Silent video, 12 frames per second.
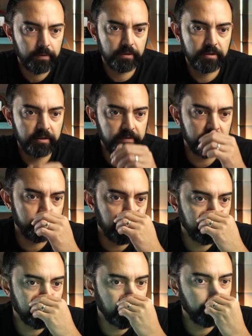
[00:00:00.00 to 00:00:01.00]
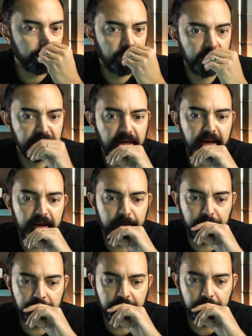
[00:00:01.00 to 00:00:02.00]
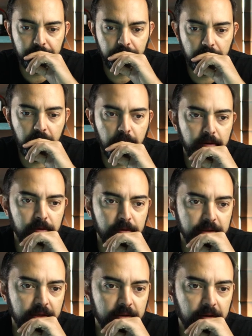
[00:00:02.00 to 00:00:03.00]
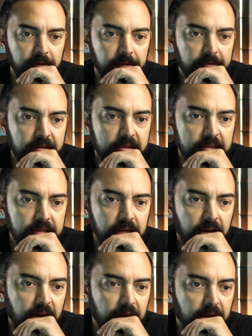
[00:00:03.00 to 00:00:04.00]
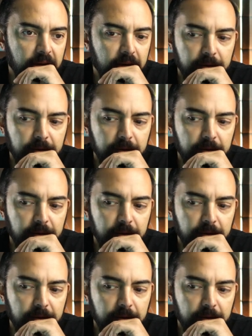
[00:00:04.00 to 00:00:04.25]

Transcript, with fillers: see if this pops up. Yay, it popped up. No, it didn't. Uh,